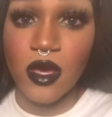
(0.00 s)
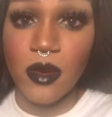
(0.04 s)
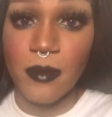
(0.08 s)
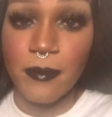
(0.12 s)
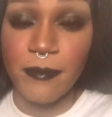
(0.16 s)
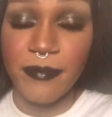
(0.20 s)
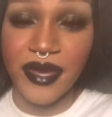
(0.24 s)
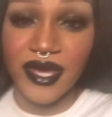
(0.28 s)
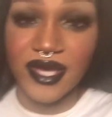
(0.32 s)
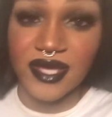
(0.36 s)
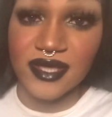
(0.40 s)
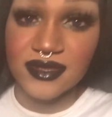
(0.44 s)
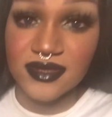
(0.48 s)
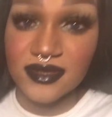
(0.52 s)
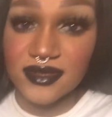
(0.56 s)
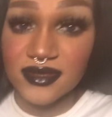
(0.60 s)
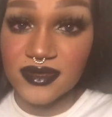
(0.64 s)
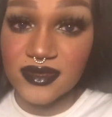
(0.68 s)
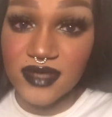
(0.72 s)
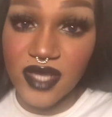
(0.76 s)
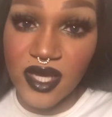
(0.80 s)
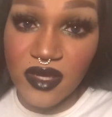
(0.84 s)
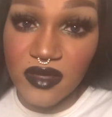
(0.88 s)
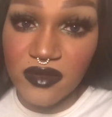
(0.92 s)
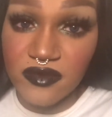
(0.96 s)
base
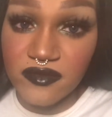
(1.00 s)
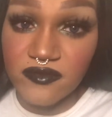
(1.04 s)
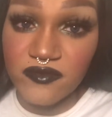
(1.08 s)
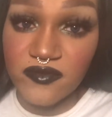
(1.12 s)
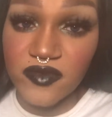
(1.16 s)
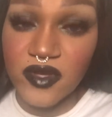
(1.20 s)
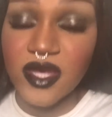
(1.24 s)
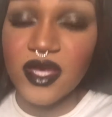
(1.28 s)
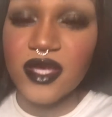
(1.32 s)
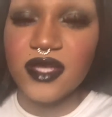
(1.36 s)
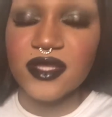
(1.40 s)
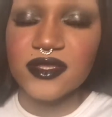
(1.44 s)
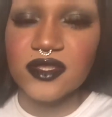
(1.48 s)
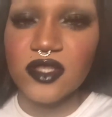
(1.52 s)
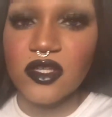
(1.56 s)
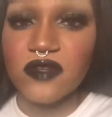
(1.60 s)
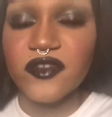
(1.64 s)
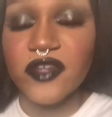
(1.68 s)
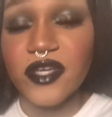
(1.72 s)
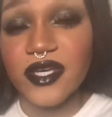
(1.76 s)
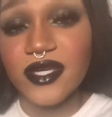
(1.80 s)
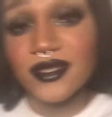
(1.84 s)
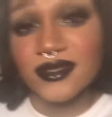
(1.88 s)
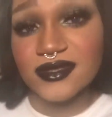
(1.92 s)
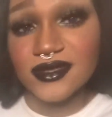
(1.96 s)
stuff. So if
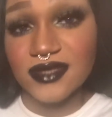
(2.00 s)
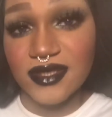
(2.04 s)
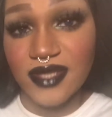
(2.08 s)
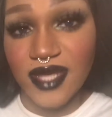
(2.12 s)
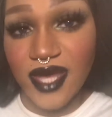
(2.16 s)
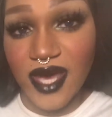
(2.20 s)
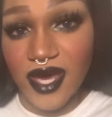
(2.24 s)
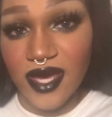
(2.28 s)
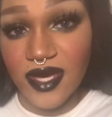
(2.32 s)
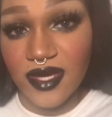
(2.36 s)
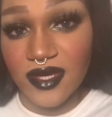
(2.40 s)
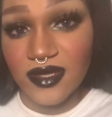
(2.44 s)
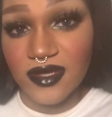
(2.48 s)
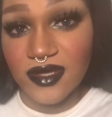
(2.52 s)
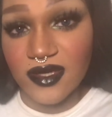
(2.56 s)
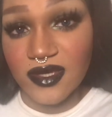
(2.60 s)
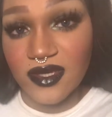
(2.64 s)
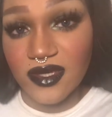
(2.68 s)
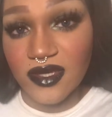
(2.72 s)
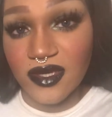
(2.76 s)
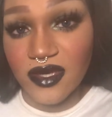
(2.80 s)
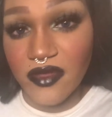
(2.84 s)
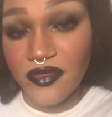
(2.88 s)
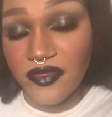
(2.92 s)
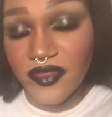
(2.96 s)
you're into that,
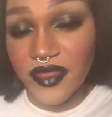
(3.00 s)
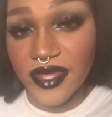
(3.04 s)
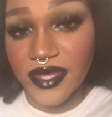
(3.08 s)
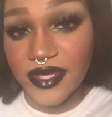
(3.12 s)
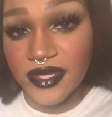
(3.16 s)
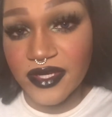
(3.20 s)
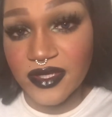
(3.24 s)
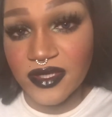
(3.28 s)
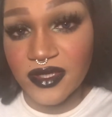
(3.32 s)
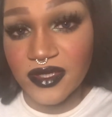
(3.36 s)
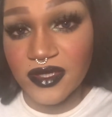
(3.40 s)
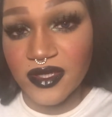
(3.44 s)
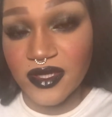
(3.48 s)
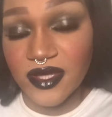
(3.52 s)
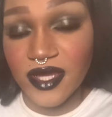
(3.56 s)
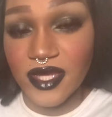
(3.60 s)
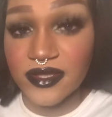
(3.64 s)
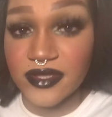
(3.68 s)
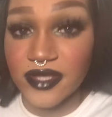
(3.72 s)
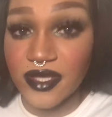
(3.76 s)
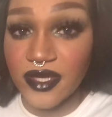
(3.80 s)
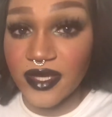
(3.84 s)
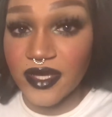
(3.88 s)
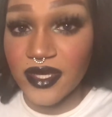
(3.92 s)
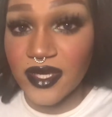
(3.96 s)
then click
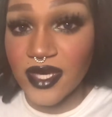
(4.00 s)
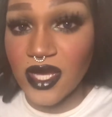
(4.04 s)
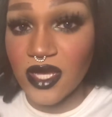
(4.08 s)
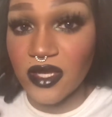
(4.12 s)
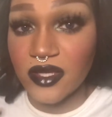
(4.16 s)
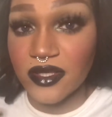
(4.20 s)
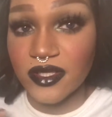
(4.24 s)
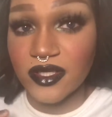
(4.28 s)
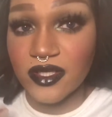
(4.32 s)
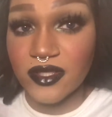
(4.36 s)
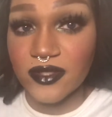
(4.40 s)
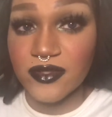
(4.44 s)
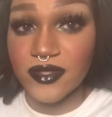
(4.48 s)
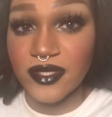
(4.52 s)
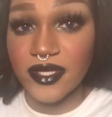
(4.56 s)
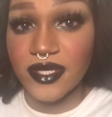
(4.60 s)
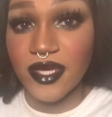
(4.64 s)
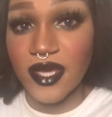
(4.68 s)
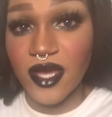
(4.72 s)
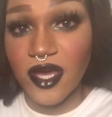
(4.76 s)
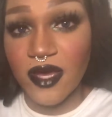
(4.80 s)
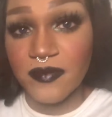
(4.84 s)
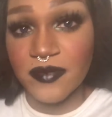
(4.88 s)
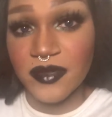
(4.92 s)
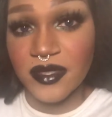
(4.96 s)
the link. I'll include it up